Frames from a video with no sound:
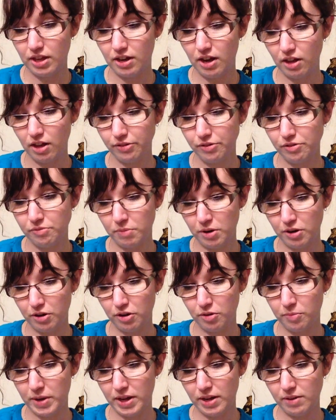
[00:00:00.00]
colored
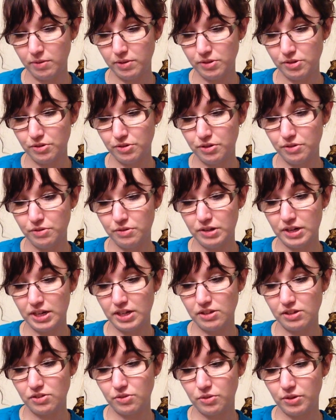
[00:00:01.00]
marker pen, Winsor & Newton
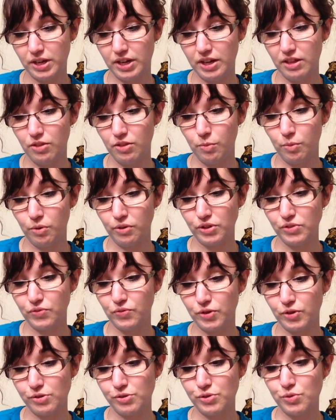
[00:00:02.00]
has created the world's
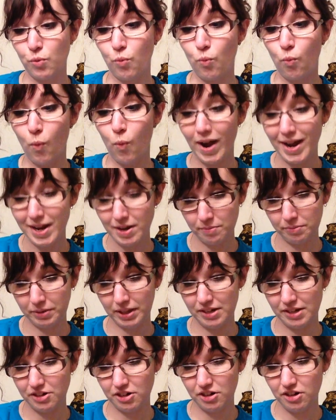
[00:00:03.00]
first white
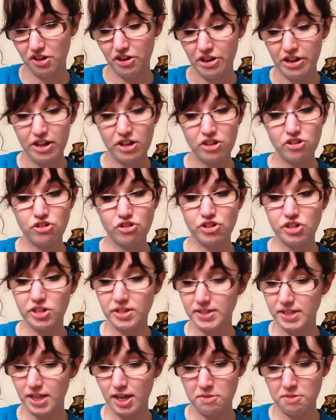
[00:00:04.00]
blender.
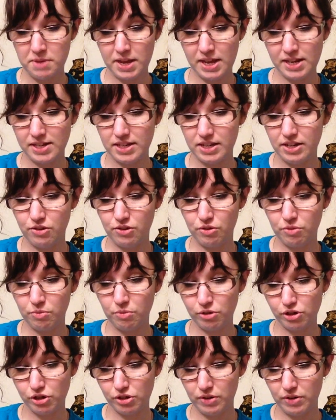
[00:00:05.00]
Just like painting, you can
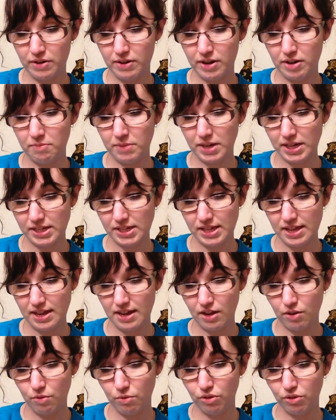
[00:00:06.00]
push around and mix the
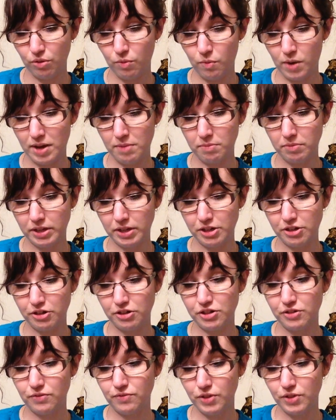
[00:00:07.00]
ink with the white blender,
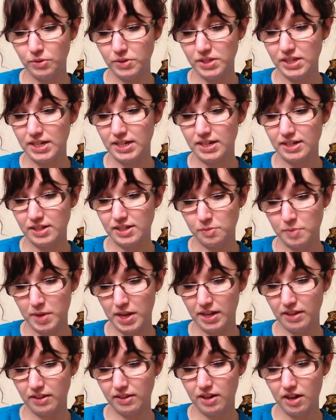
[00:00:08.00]
diffusing and
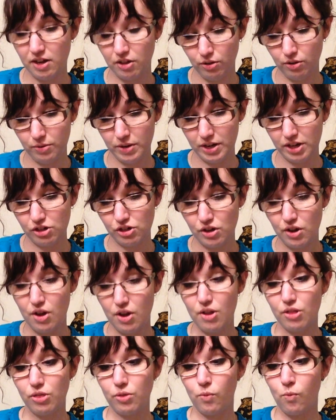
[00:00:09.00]
expanding the color range.
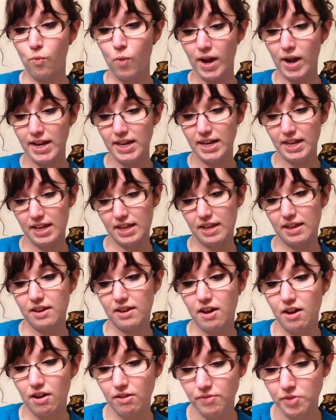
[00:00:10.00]
The white ink
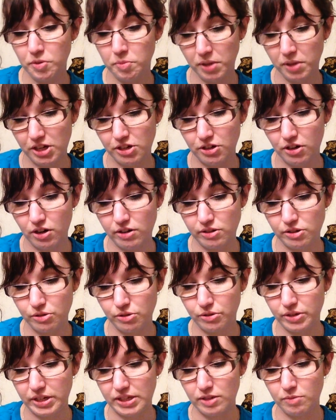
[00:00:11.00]
of the blender also
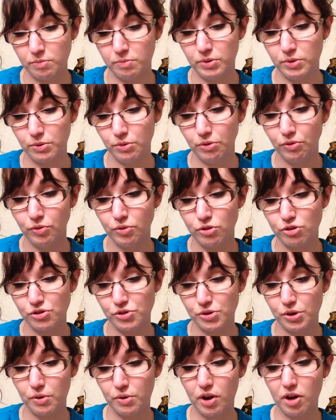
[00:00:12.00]
creates a beautiful
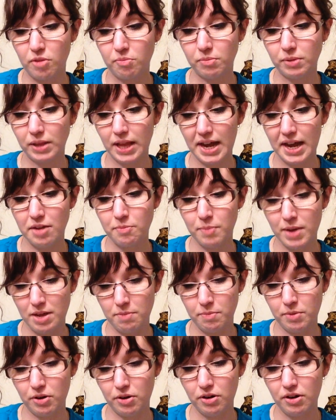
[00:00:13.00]
stroke on black
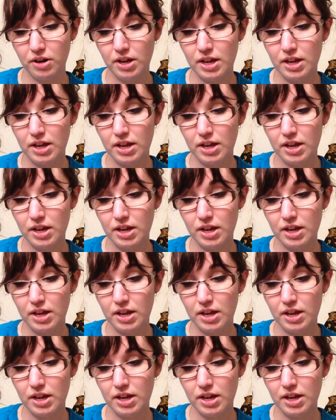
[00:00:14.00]
paper.